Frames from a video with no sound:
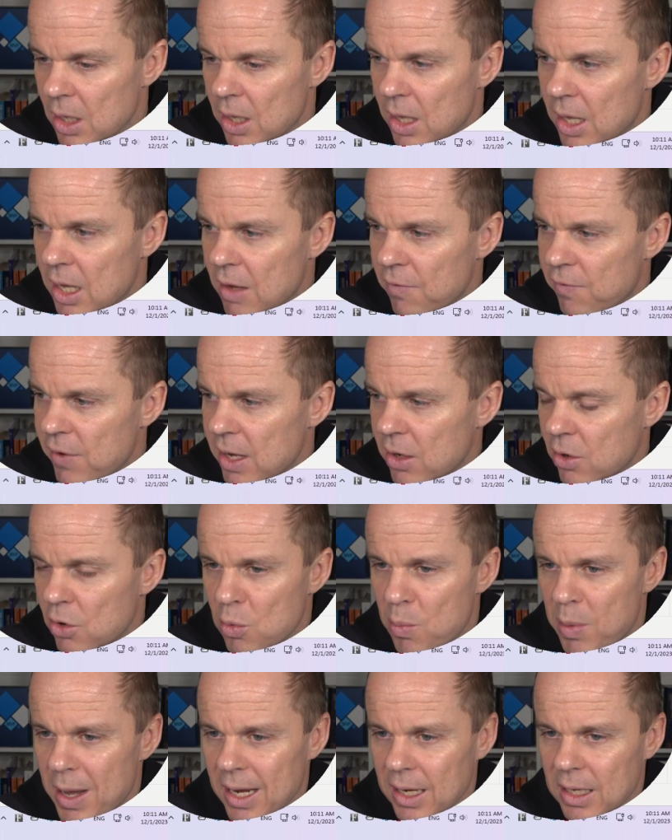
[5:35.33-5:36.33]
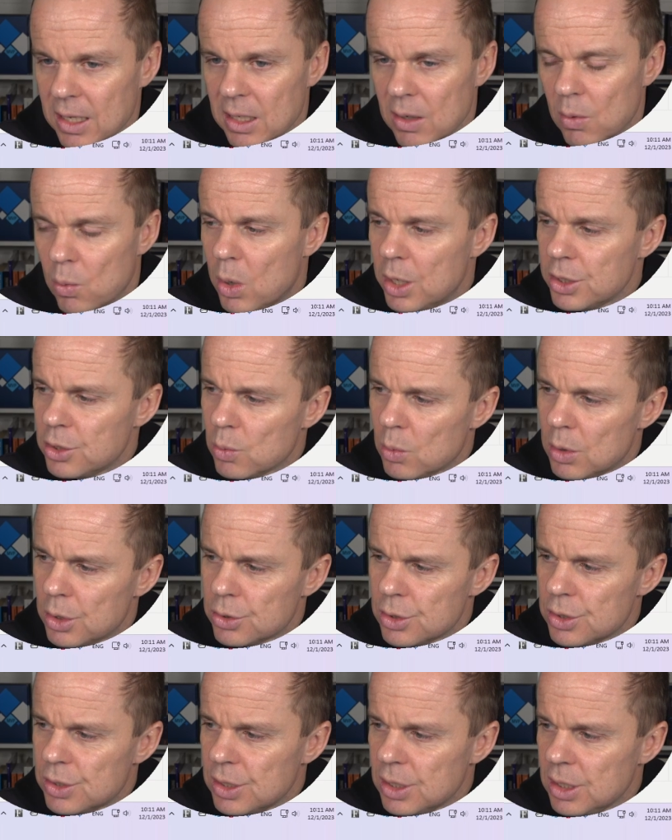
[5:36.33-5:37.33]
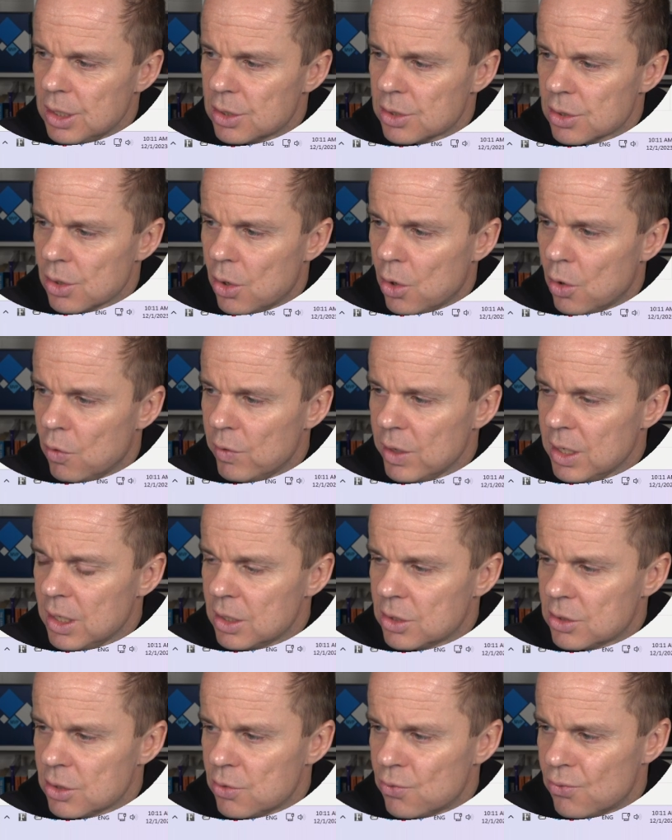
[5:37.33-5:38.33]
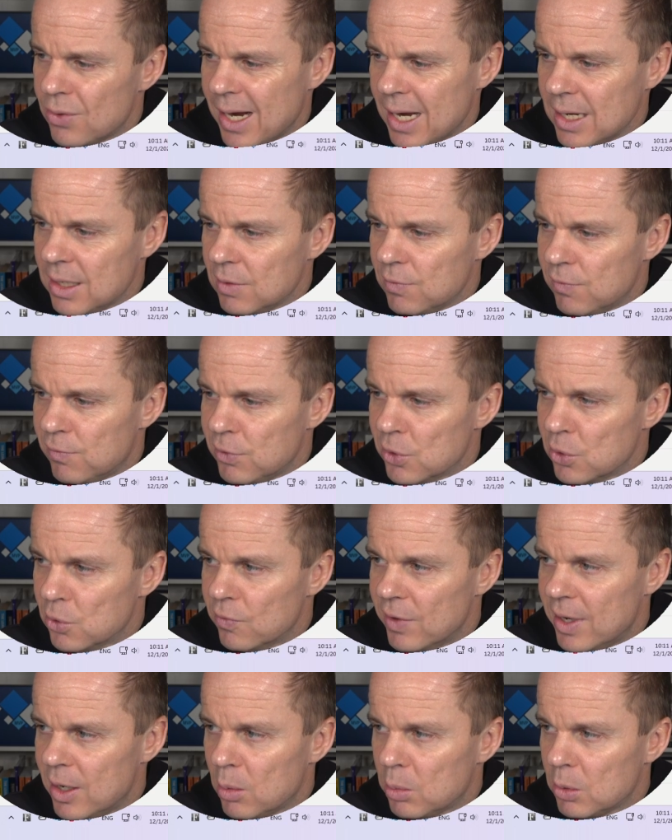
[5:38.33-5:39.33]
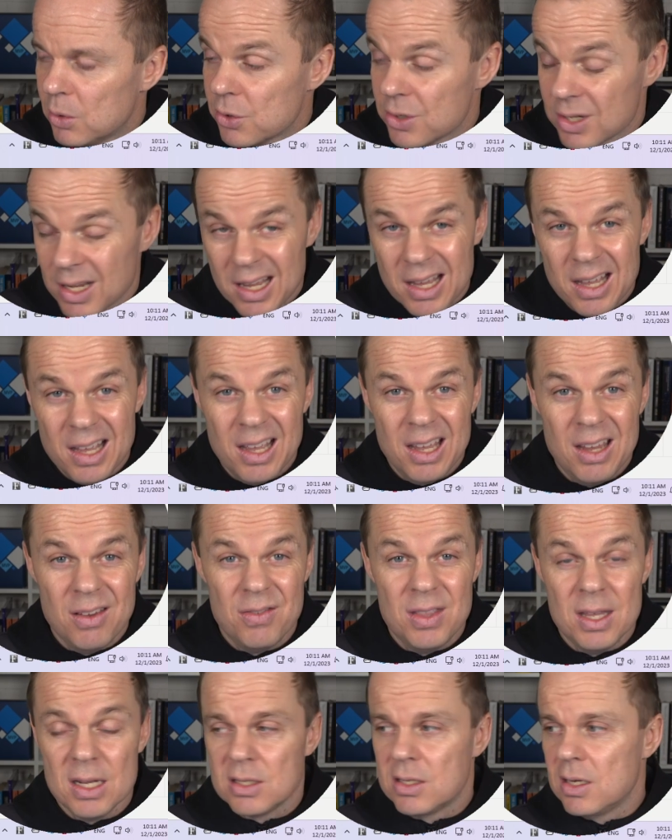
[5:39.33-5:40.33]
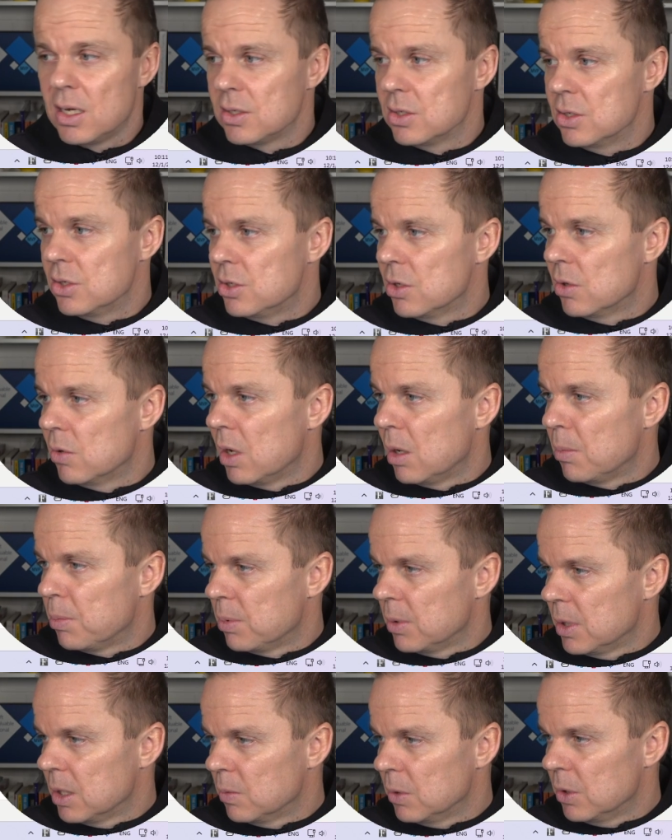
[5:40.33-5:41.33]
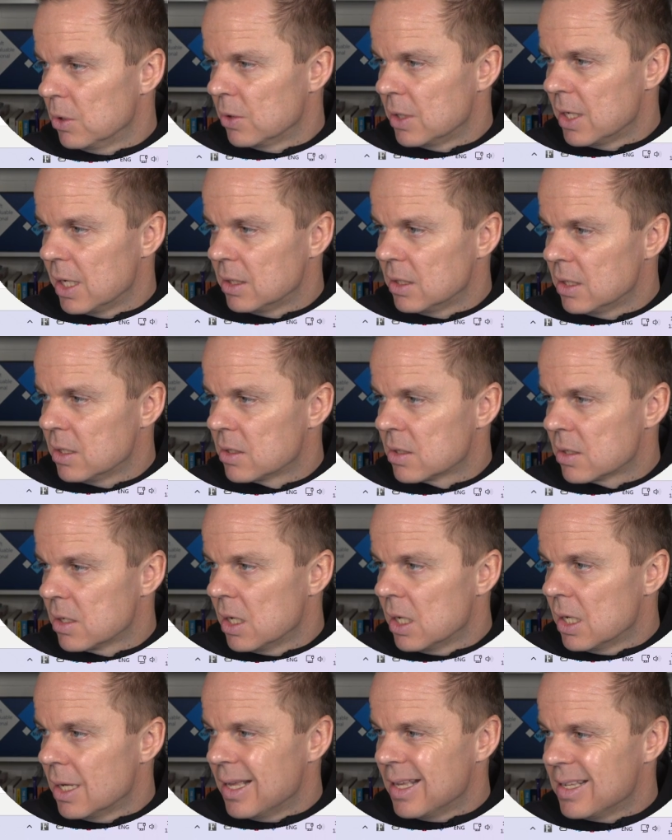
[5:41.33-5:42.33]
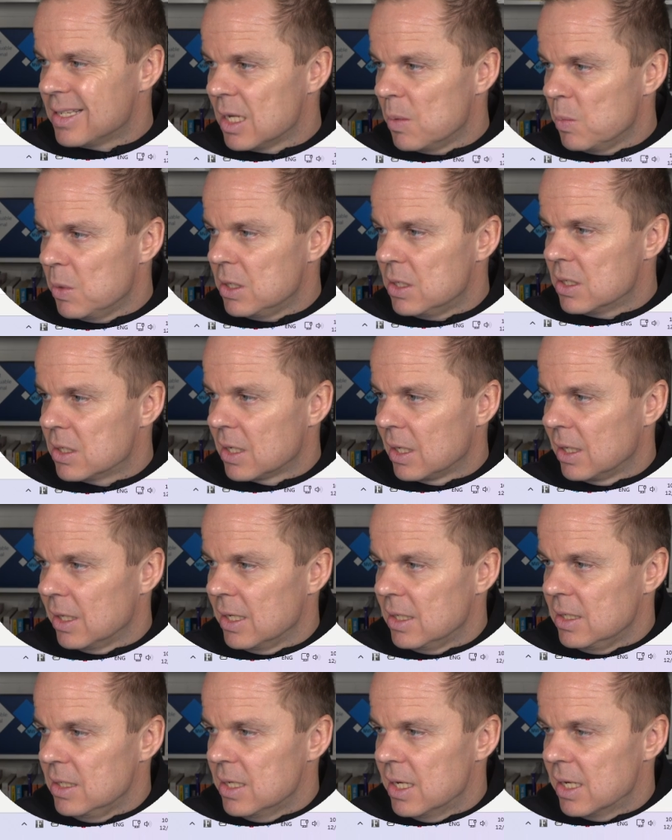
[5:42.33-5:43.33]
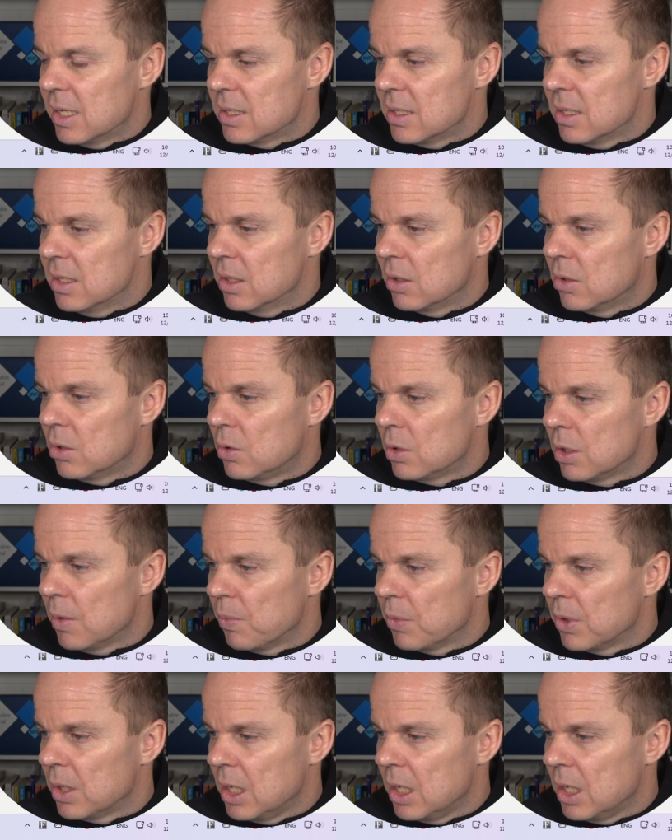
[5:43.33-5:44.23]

If I go back here, what you want to see is over here to the right in flow variables. If this doesn't show up, it will look like this. Simply just click the X in the corner.